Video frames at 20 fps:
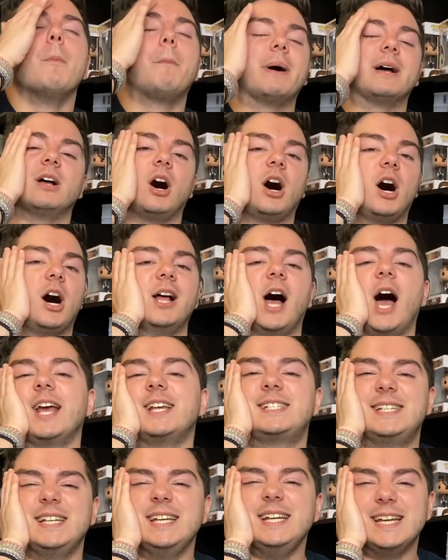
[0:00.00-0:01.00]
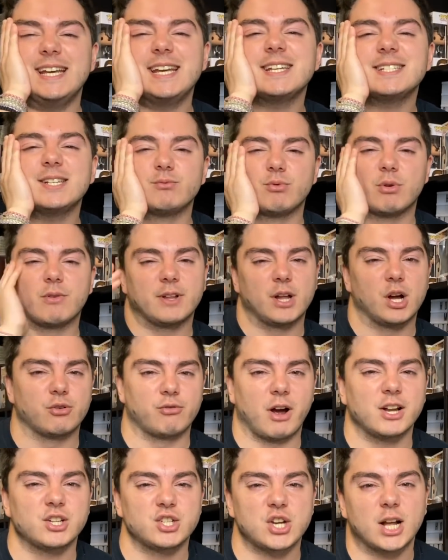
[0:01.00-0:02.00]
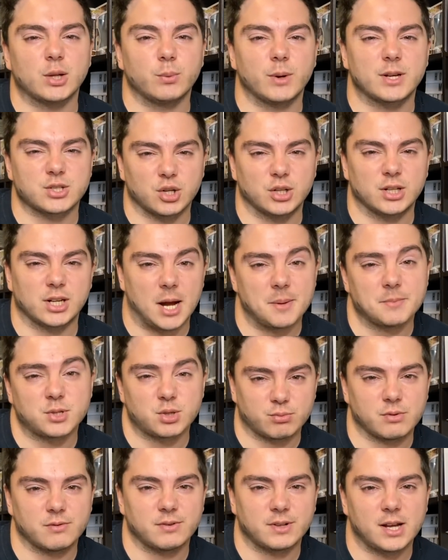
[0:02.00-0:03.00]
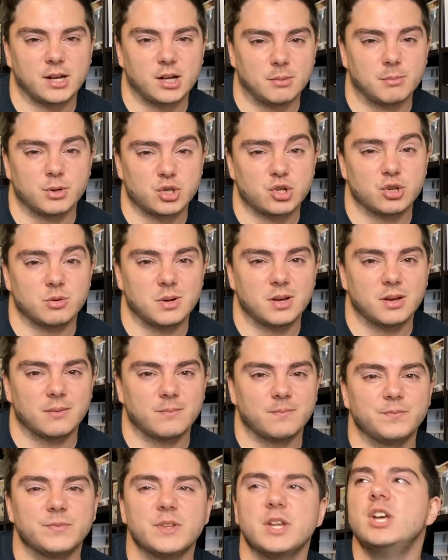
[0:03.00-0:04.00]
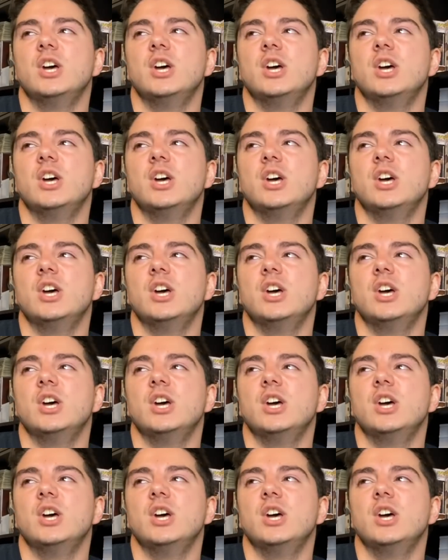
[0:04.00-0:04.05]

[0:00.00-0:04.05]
But I see he's in Riverdale, right? Chadwick's gonna come to Riverdale, I'm assuming.